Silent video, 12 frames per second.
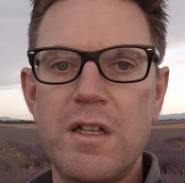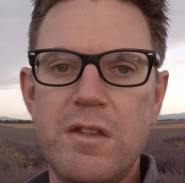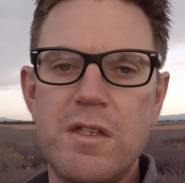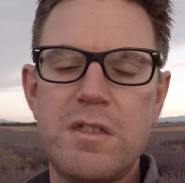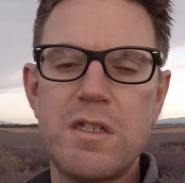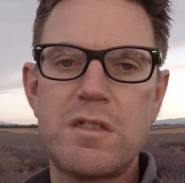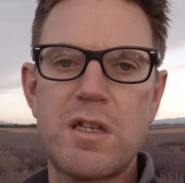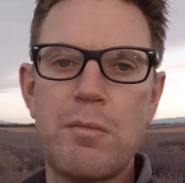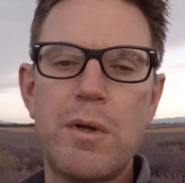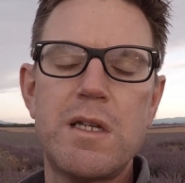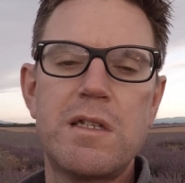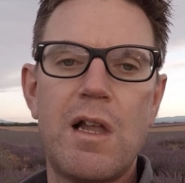this is
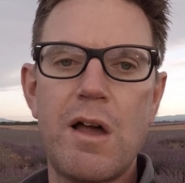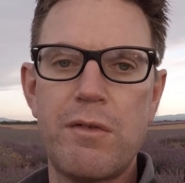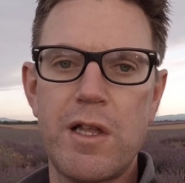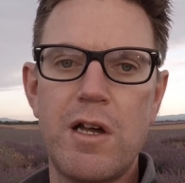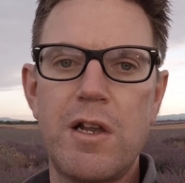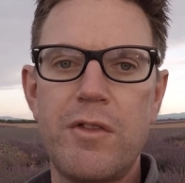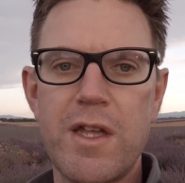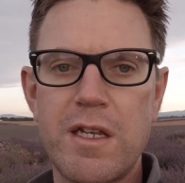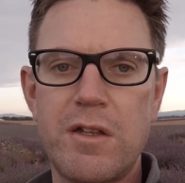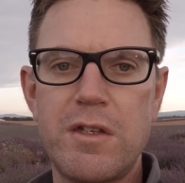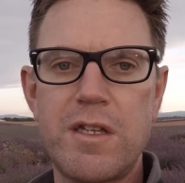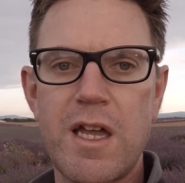somebody's livelihood at the
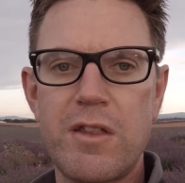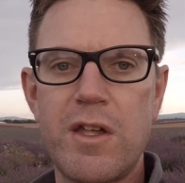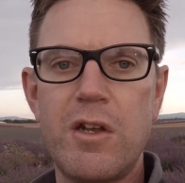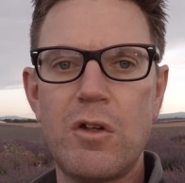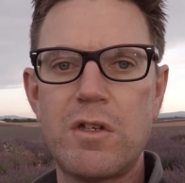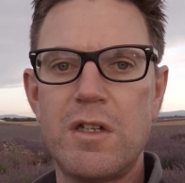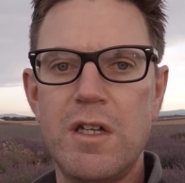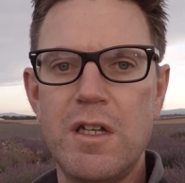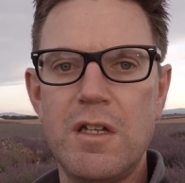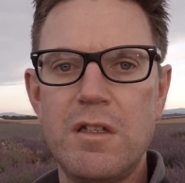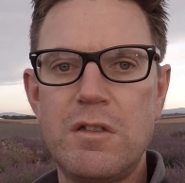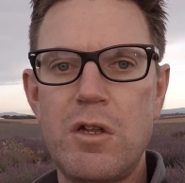end of the day. They're not
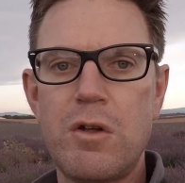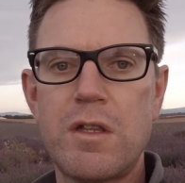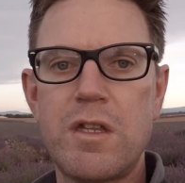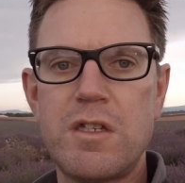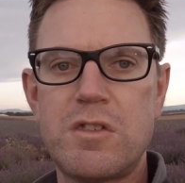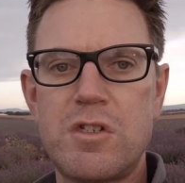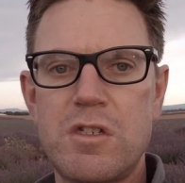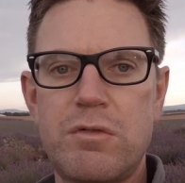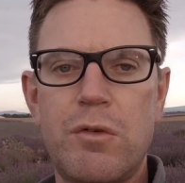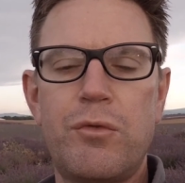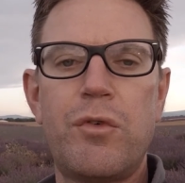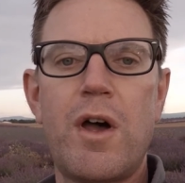doing this just
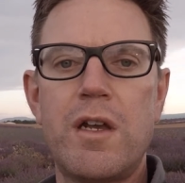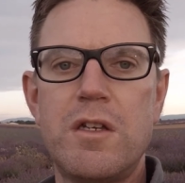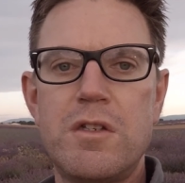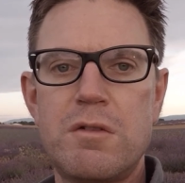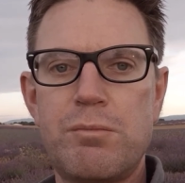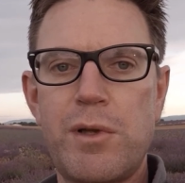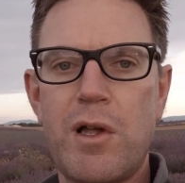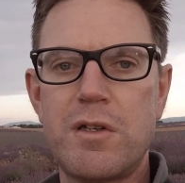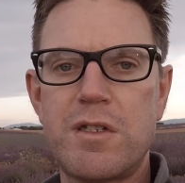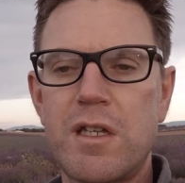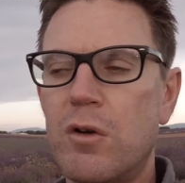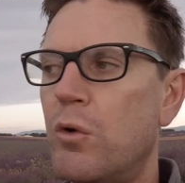for fun and just
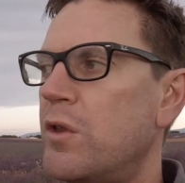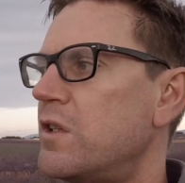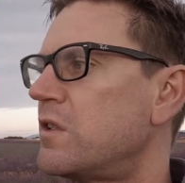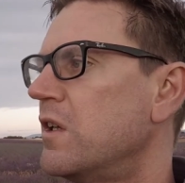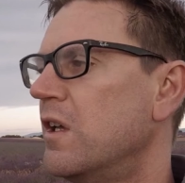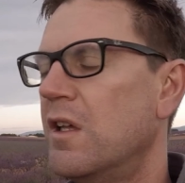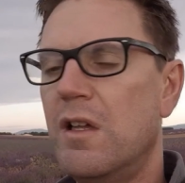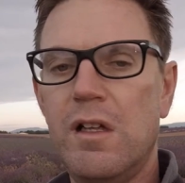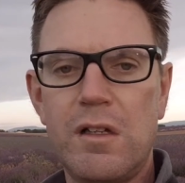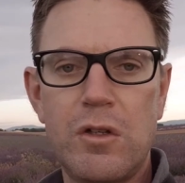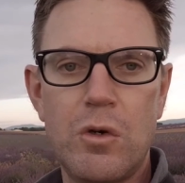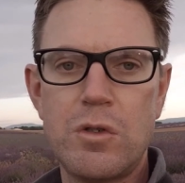planting all this
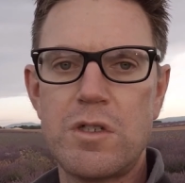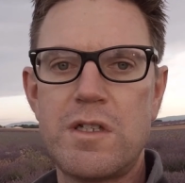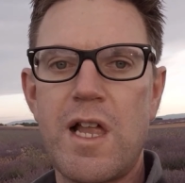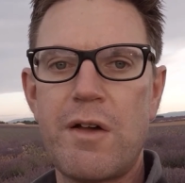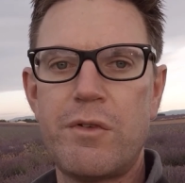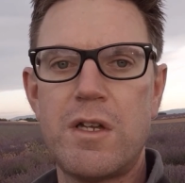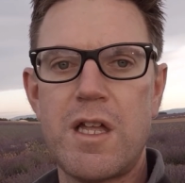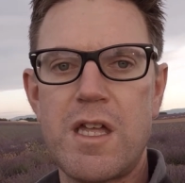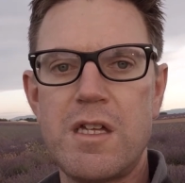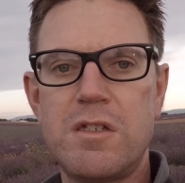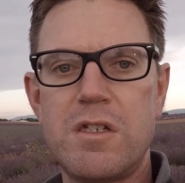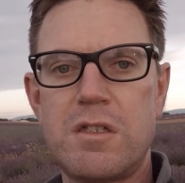gorgeous lavender
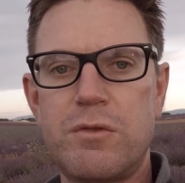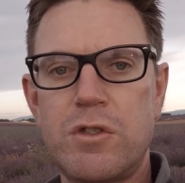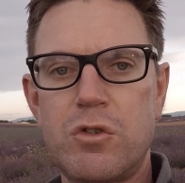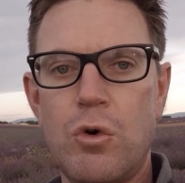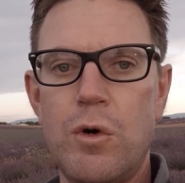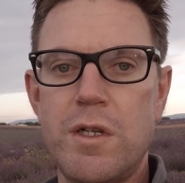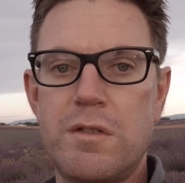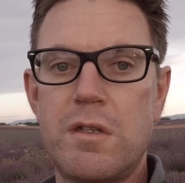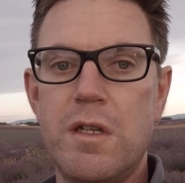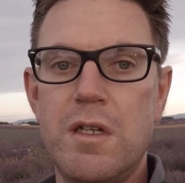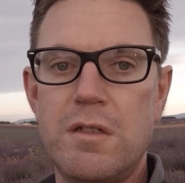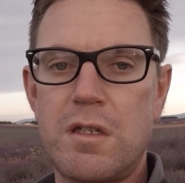here just for tourists
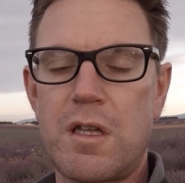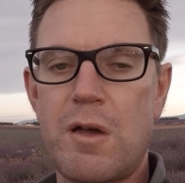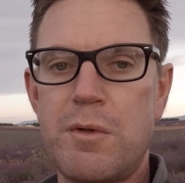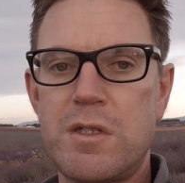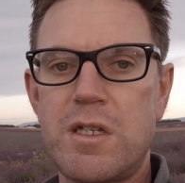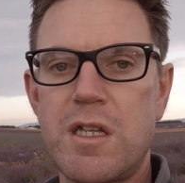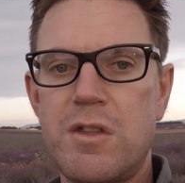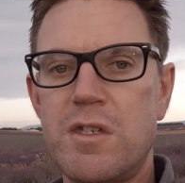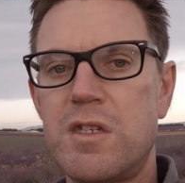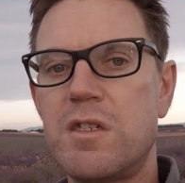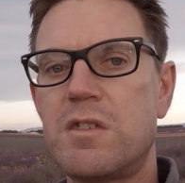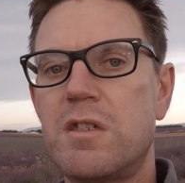to come and see.
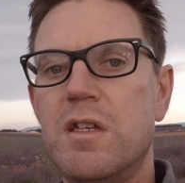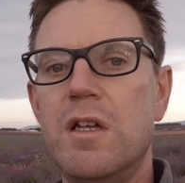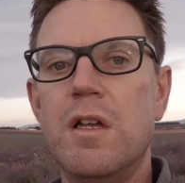This is